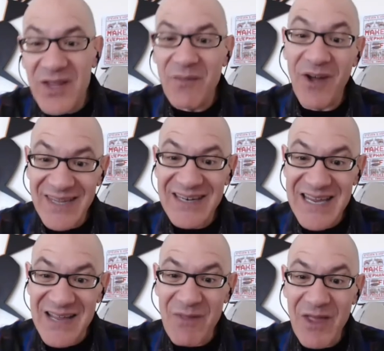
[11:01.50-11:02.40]
them on the
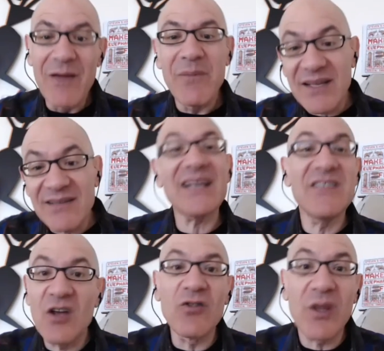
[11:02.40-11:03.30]
team because that's
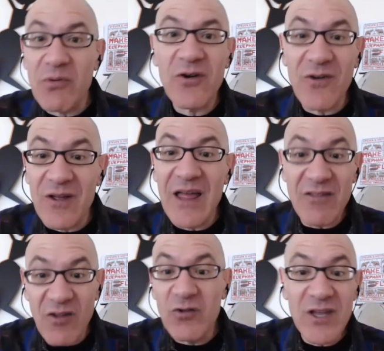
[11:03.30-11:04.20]
the only program, uh,
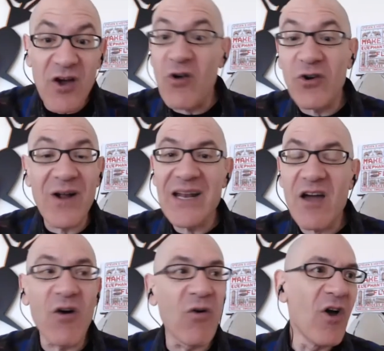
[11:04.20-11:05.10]
the only coder I
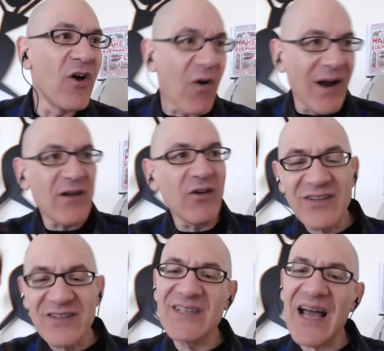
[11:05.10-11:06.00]
know, or I know
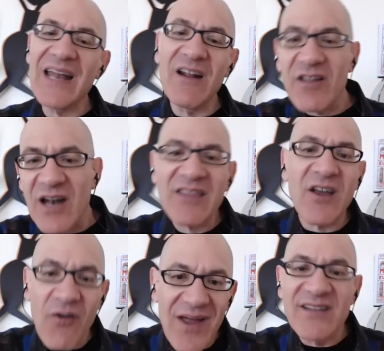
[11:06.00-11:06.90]
this designer. They're not the
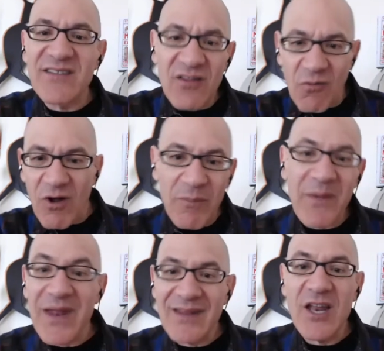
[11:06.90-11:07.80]
greatest in the world,
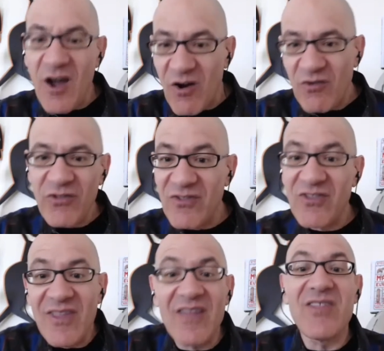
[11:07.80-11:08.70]
but you know,
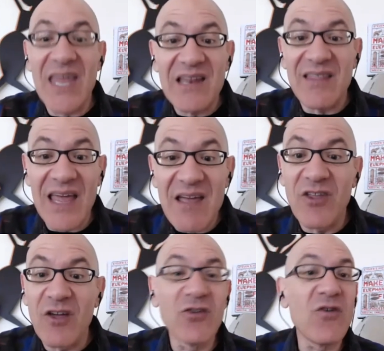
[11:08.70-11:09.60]
they, they,
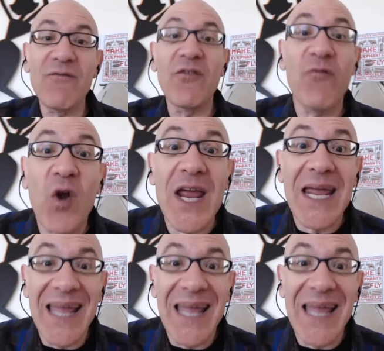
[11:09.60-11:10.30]
they'll do it for free